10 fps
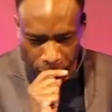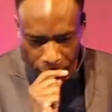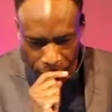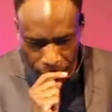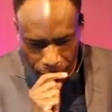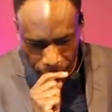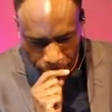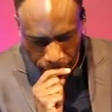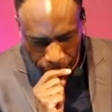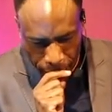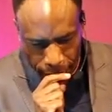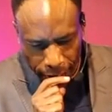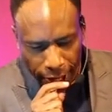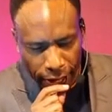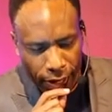
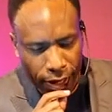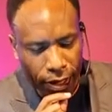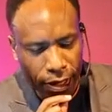No one is speaking in this clip.